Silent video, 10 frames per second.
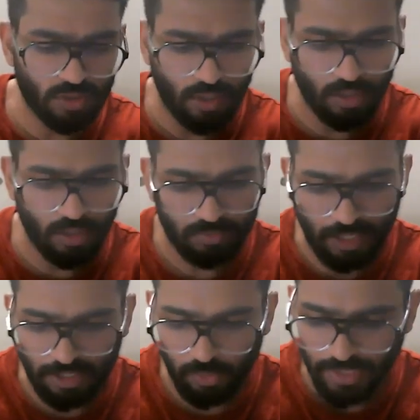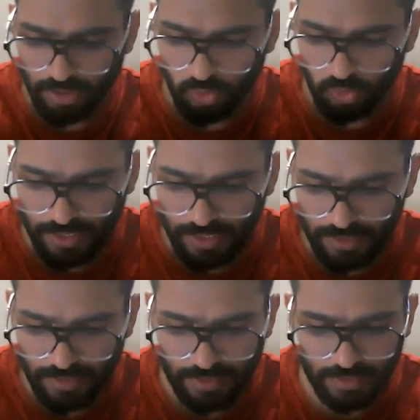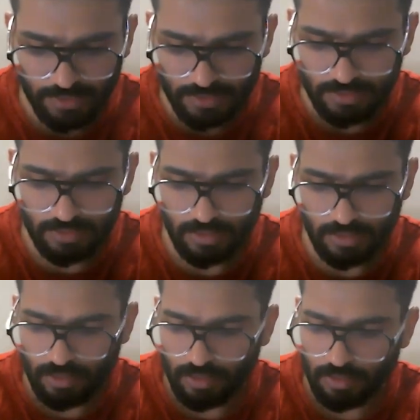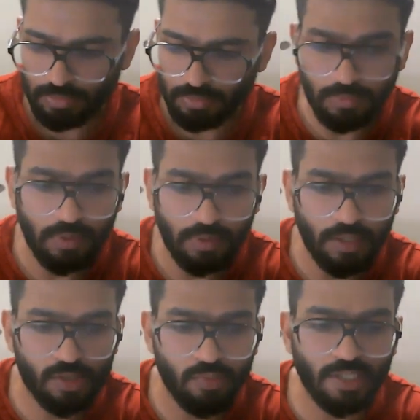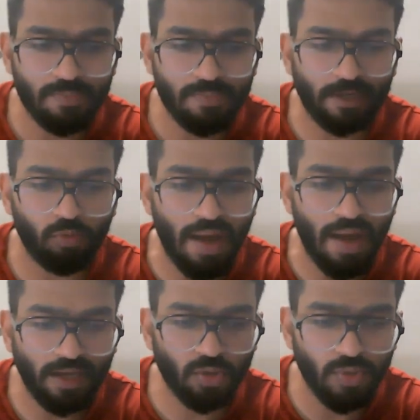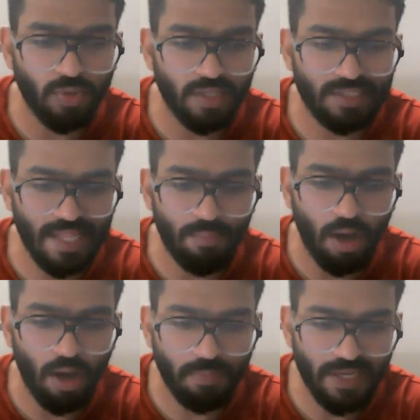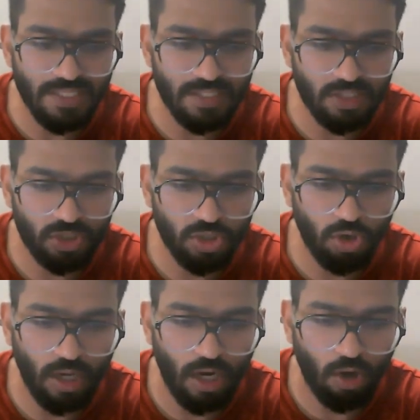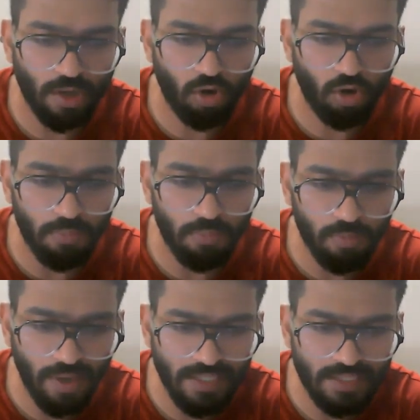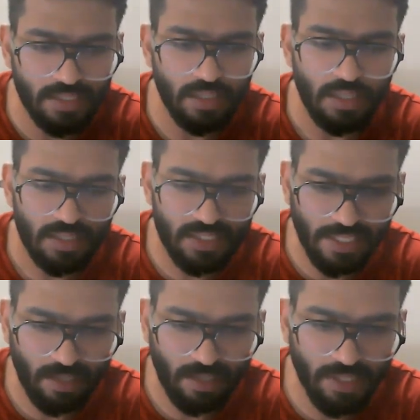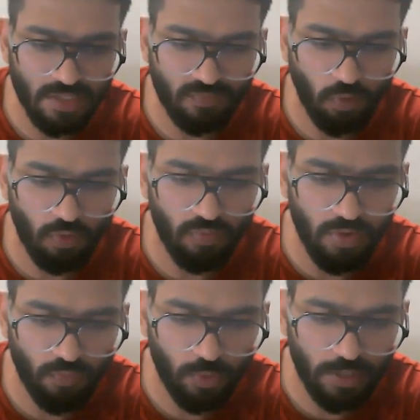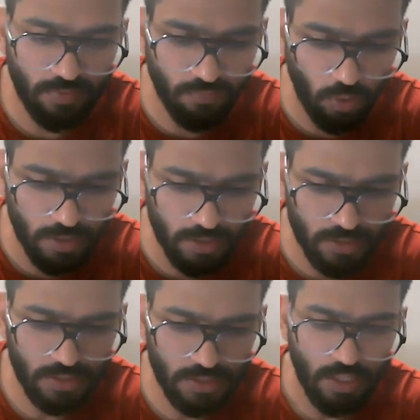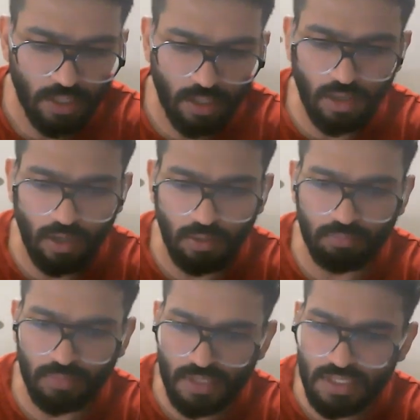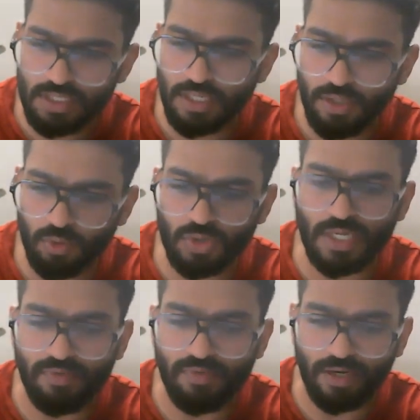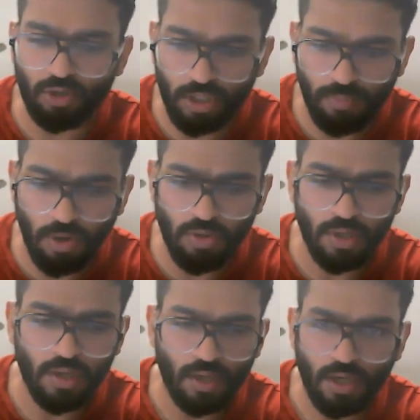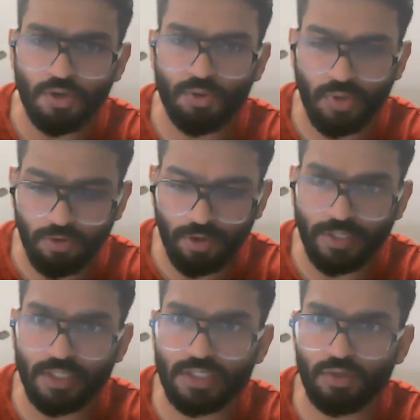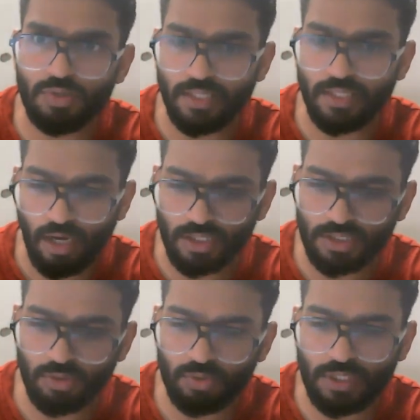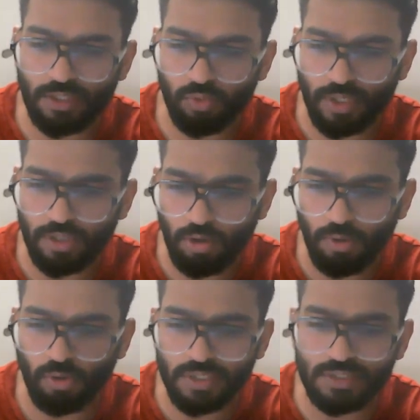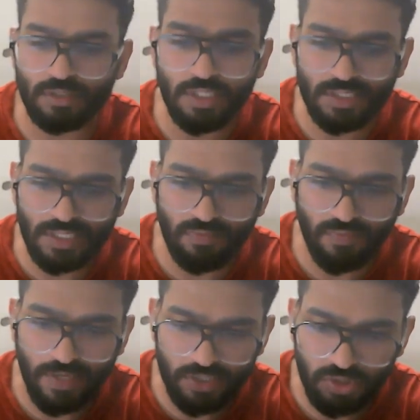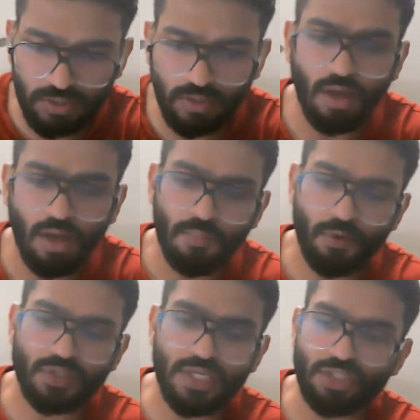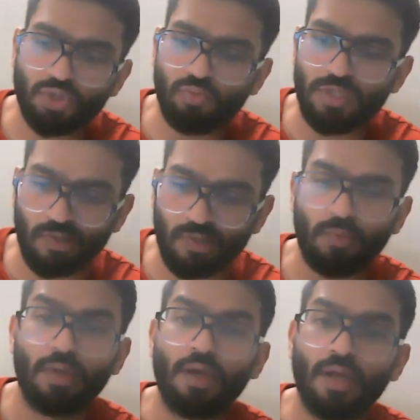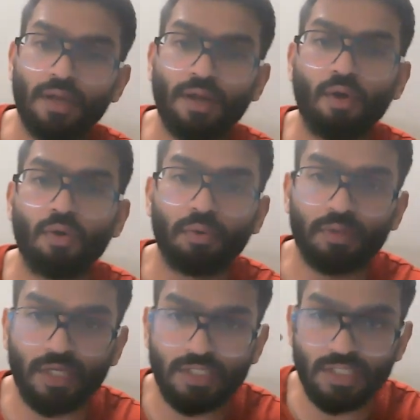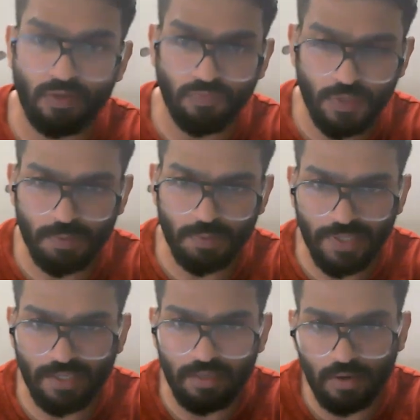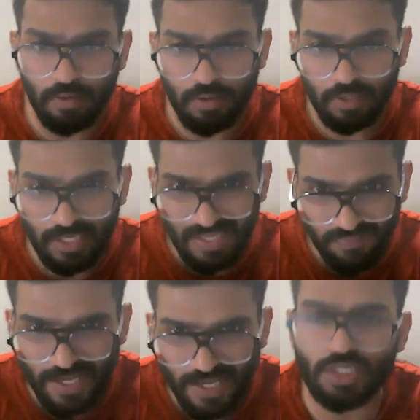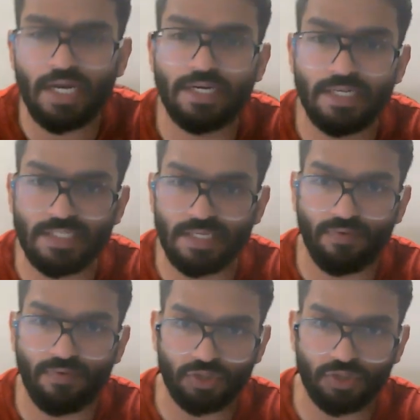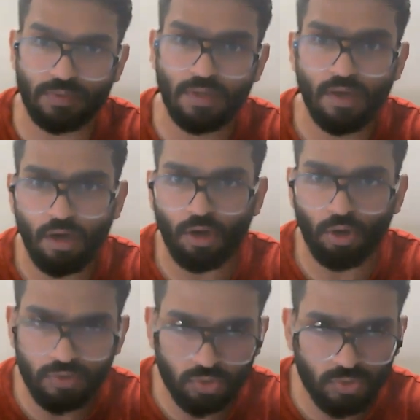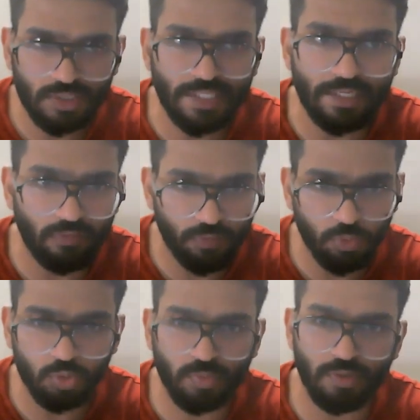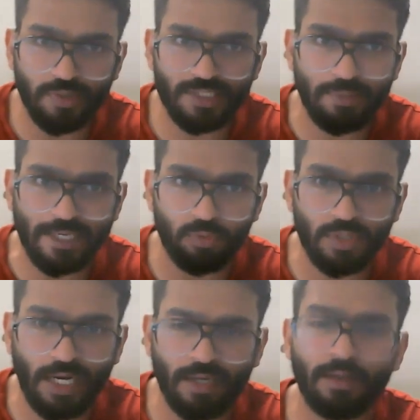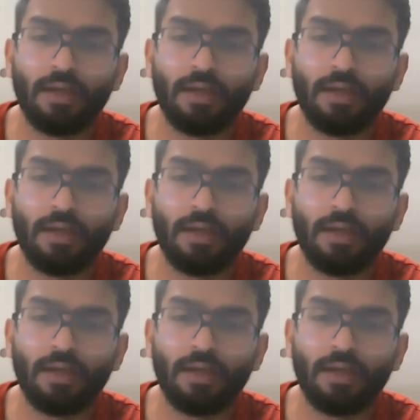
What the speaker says: that you need to read is with respect to bank unions slam RBI's decision on allowing compromise settlements for willful defaulters. This is a news that we had talked about. You can read this news, and the last news that you can talk about is disinflation process to be slow. Now, there is a difference between deflation and disinflation. A lot of students get confused with respect to that.